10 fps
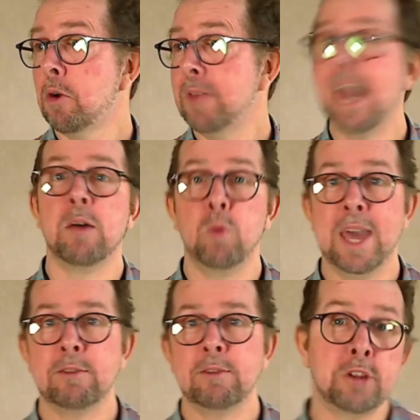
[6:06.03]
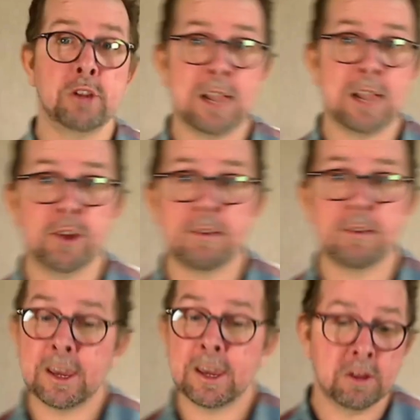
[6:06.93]
yeah, we have a lot of challenges,
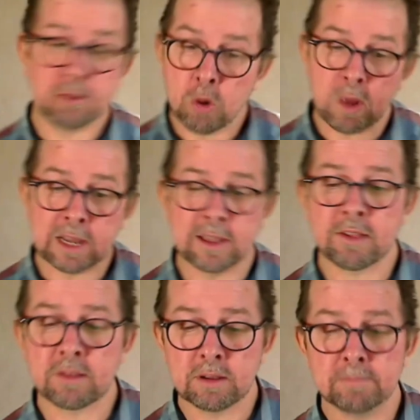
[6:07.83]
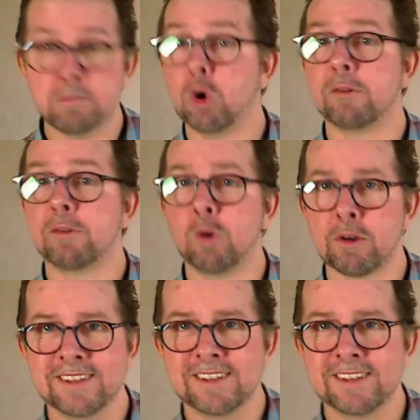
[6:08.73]
and I could go on and list more, of course.